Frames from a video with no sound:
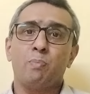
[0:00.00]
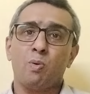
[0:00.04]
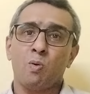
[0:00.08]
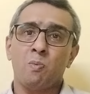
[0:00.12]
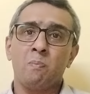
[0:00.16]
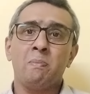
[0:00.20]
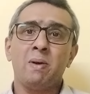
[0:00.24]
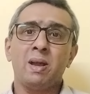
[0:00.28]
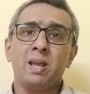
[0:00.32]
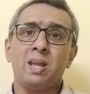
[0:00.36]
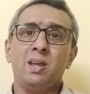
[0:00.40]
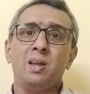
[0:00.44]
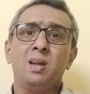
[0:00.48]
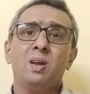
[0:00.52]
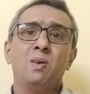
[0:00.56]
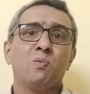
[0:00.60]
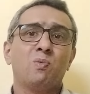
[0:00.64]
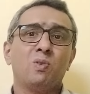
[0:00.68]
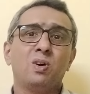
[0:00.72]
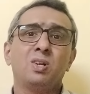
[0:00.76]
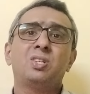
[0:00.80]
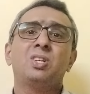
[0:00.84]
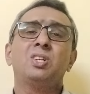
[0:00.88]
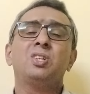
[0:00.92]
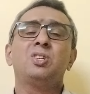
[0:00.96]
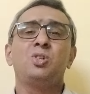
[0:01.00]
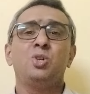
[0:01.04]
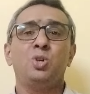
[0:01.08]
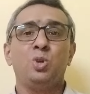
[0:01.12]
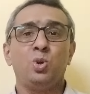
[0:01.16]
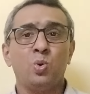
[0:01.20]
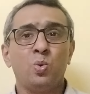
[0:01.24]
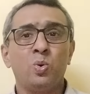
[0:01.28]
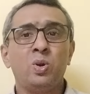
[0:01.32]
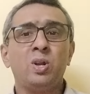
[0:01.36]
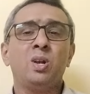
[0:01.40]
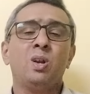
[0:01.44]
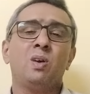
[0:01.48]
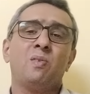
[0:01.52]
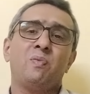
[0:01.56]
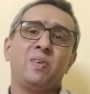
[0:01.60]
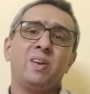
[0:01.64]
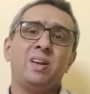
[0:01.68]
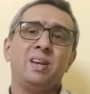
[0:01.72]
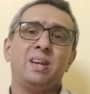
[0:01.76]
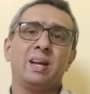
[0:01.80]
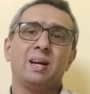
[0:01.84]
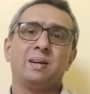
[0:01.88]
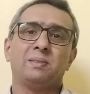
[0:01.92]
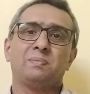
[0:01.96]
Bommai versus Union of
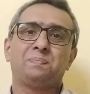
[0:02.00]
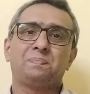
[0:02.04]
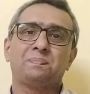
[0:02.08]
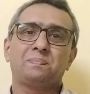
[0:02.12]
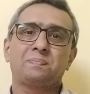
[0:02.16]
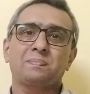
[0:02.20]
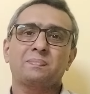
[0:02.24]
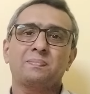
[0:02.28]
India,